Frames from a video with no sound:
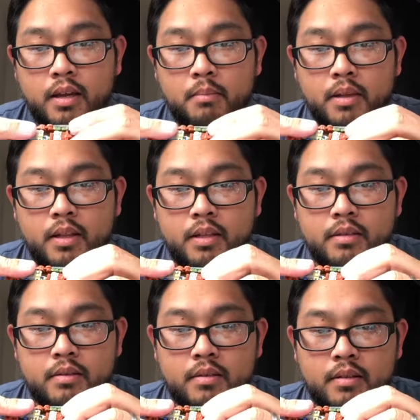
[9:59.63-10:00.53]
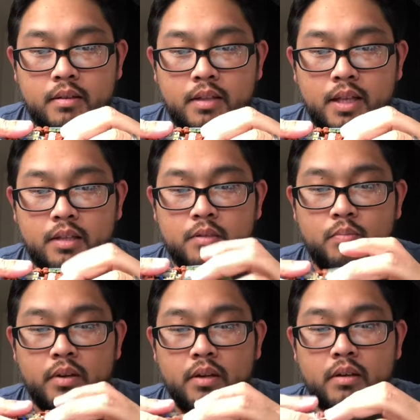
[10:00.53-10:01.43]
I mean that looks
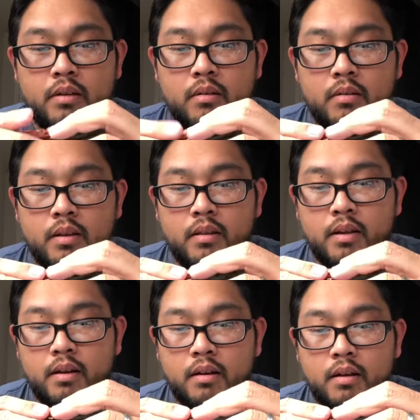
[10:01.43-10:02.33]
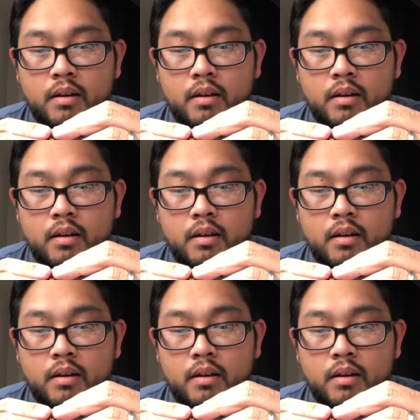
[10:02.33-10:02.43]
pretty good right there.